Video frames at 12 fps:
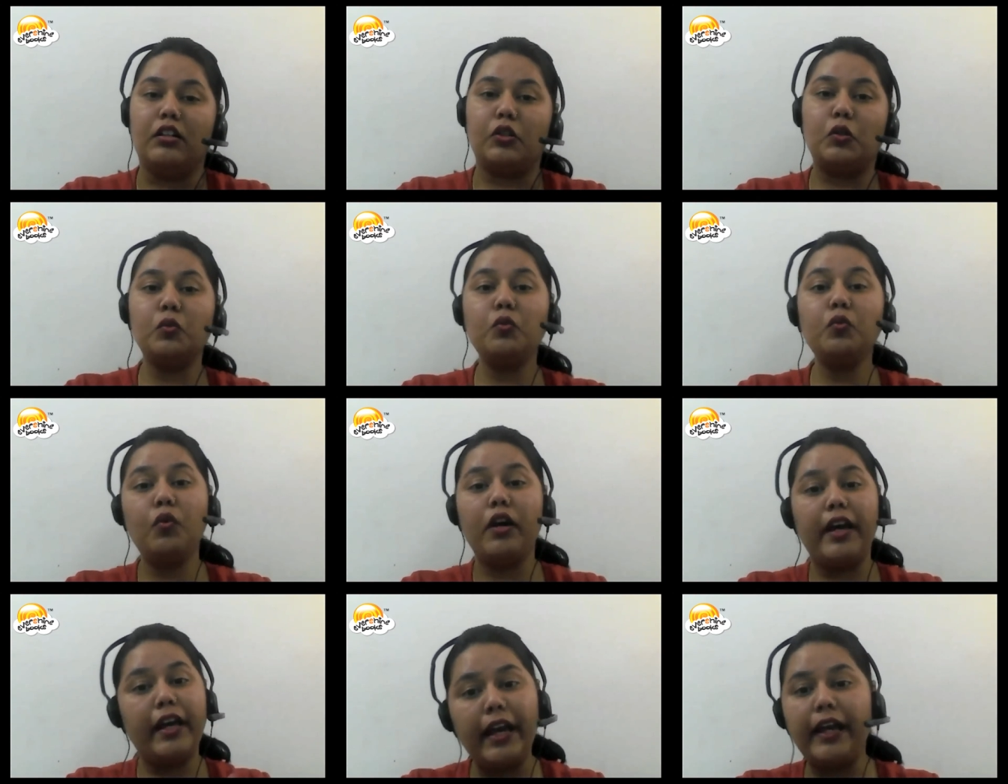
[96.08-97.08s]
do
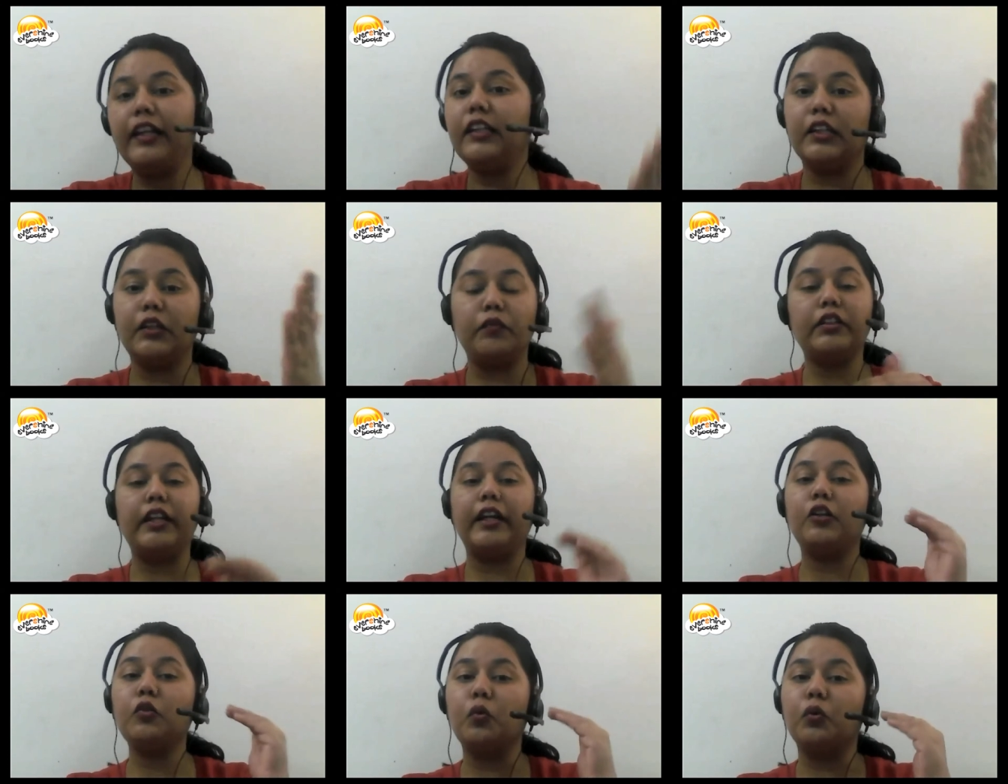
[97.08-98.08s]
anything we
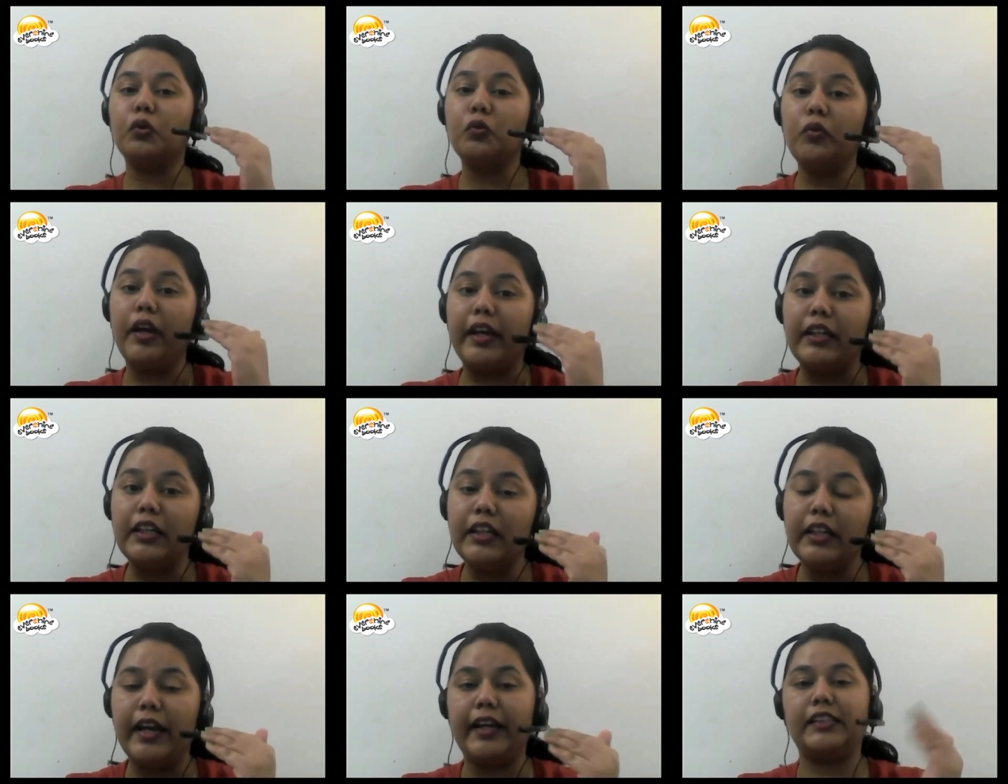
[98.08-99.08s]
tend to go to any
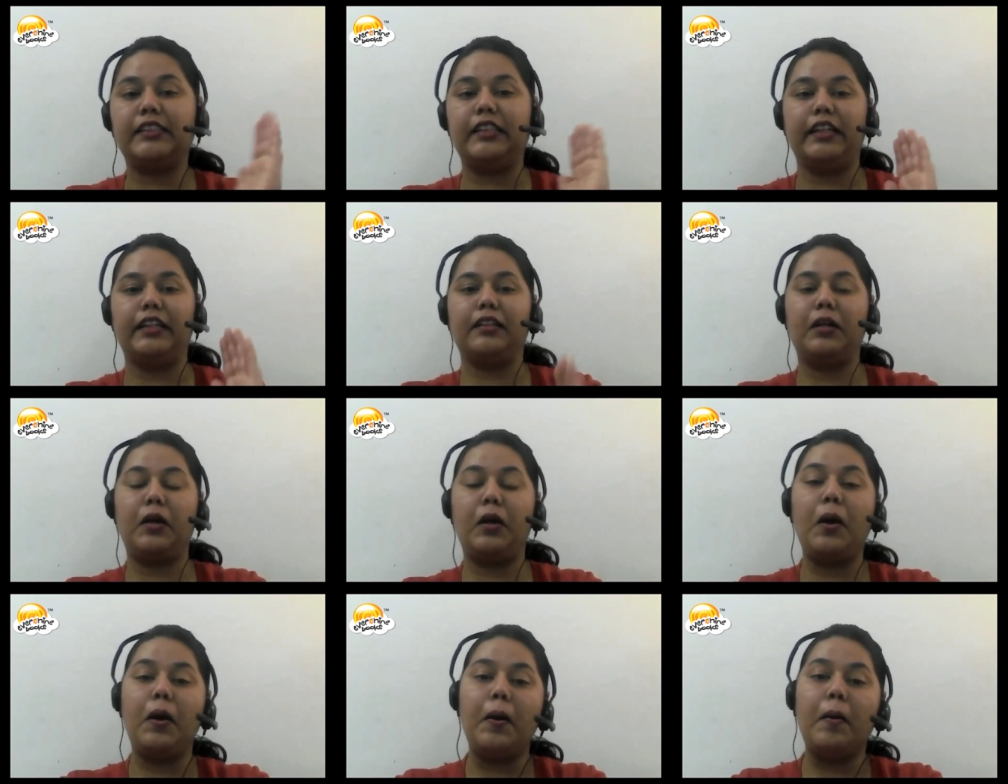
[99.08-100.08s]
extent
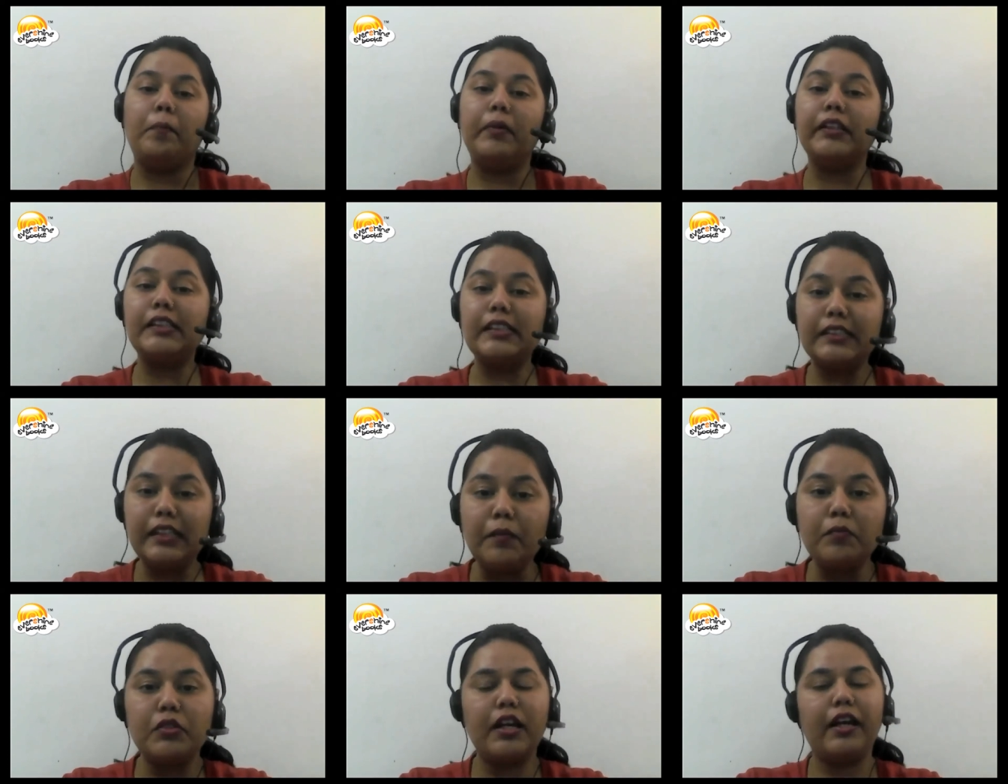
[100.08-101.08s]
but
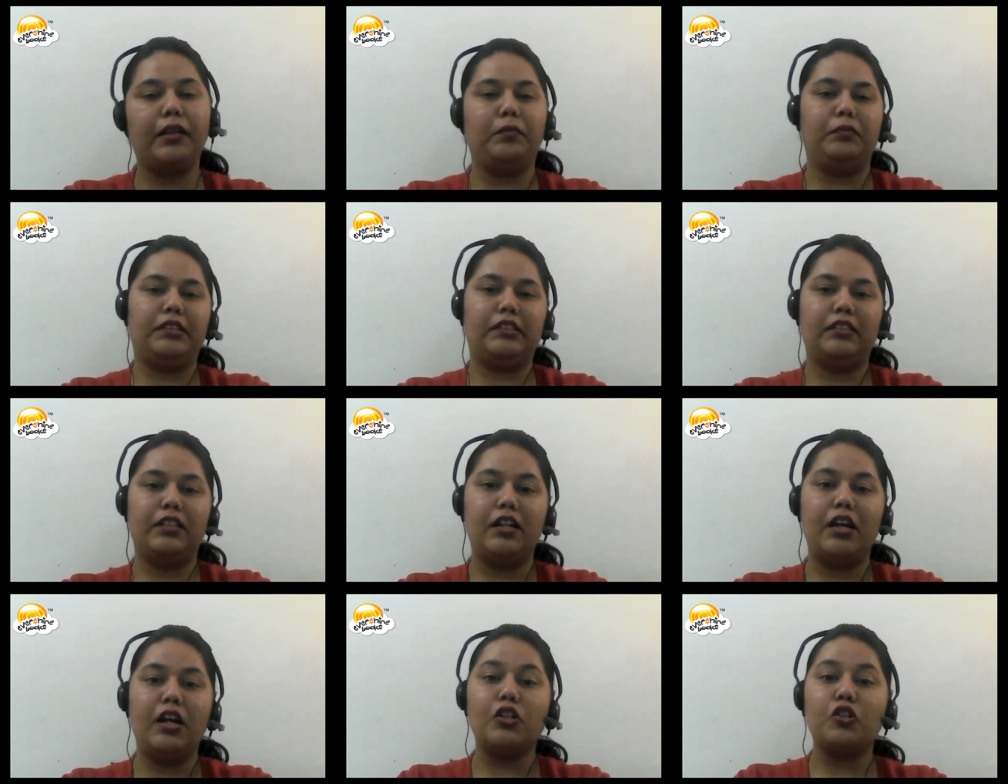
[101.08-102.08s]
sometimes
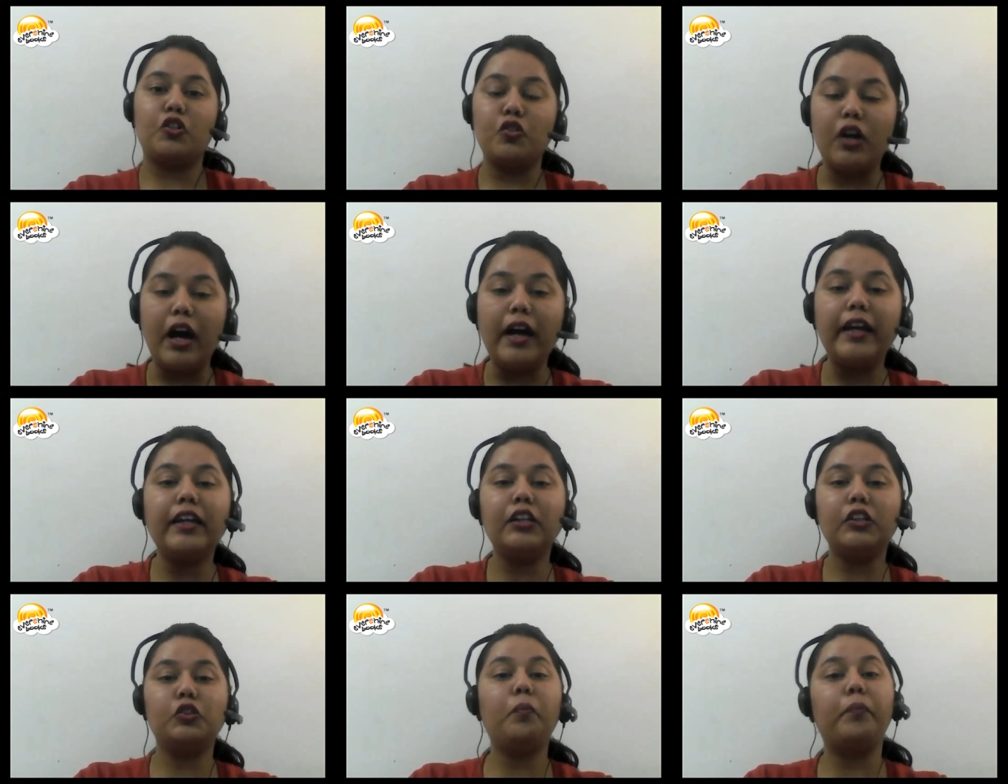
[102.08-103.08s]
trying
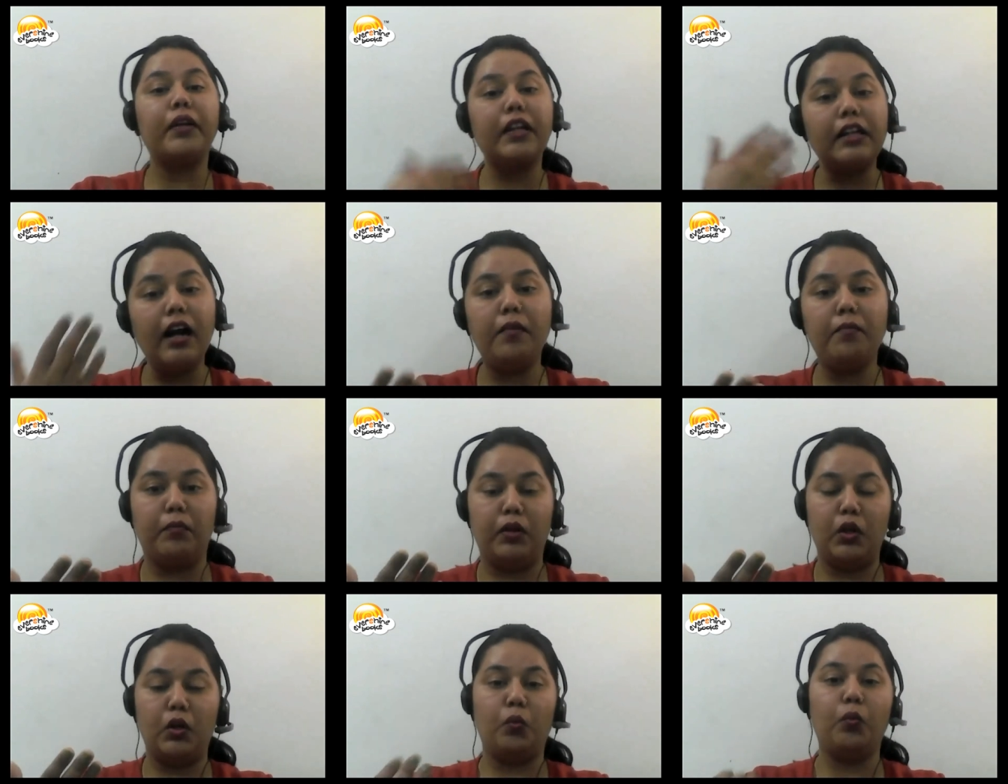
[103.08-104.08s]
to become
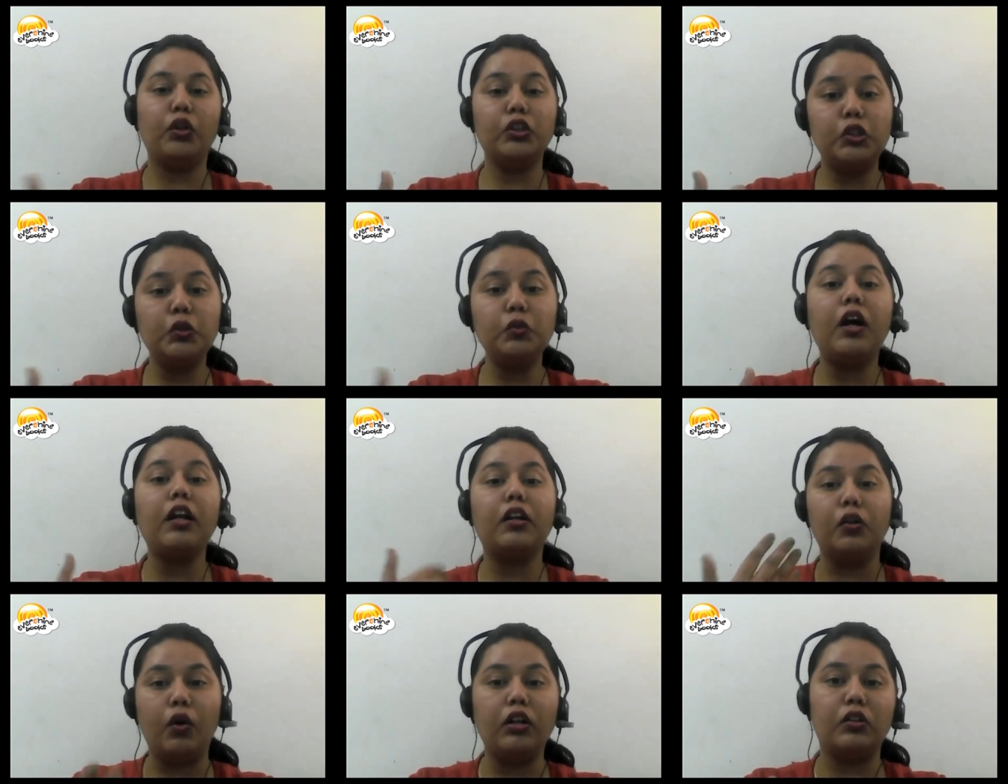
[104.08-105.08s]
what you are
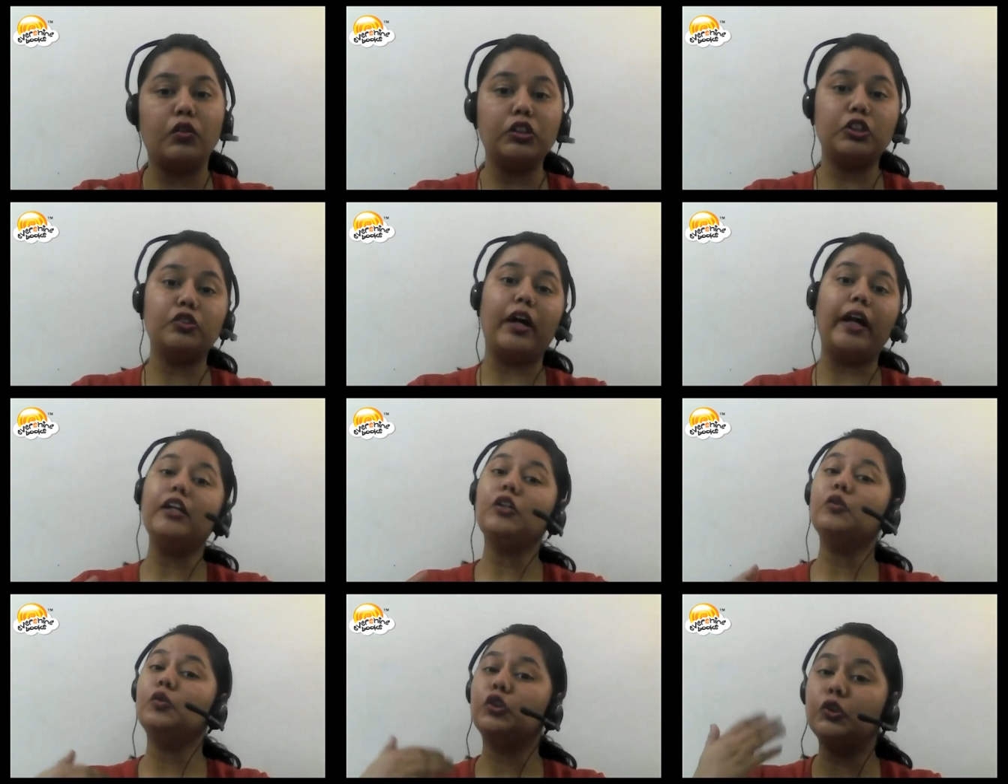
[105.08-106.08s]
not or trying
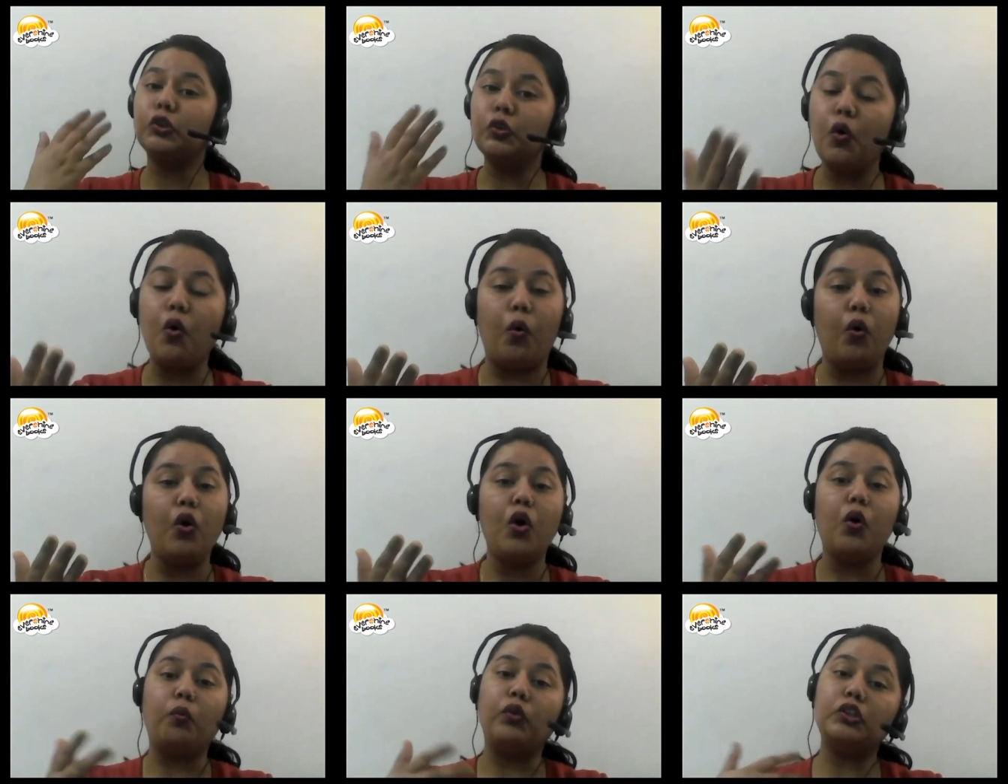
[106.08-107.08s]
to show
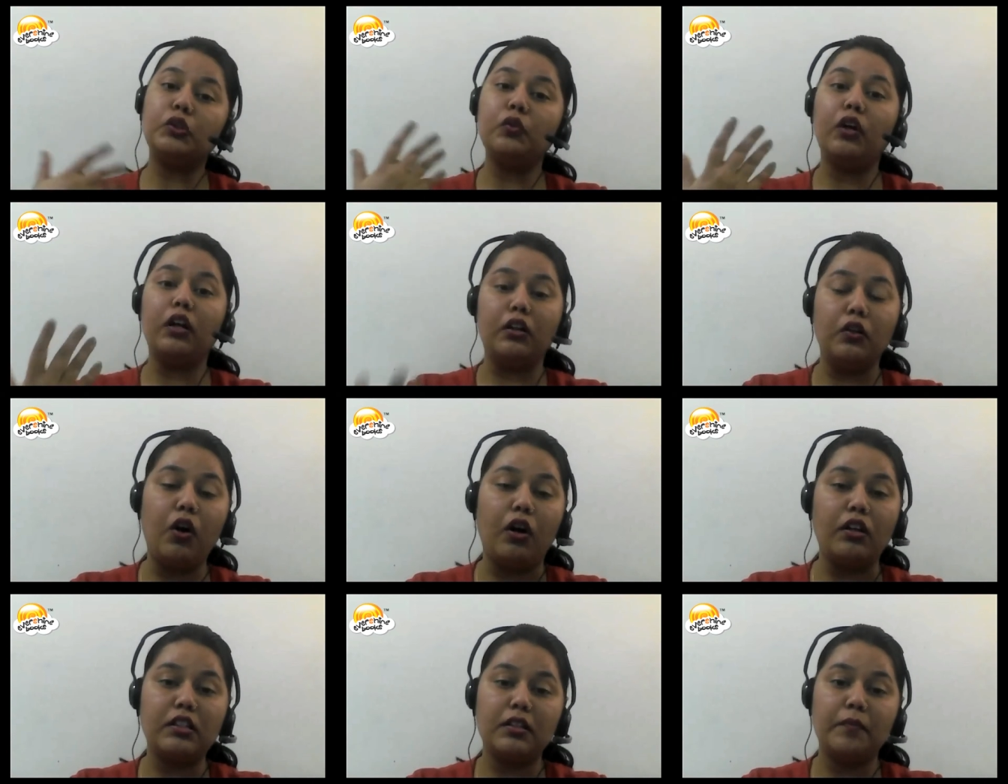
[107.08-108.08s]
what you are not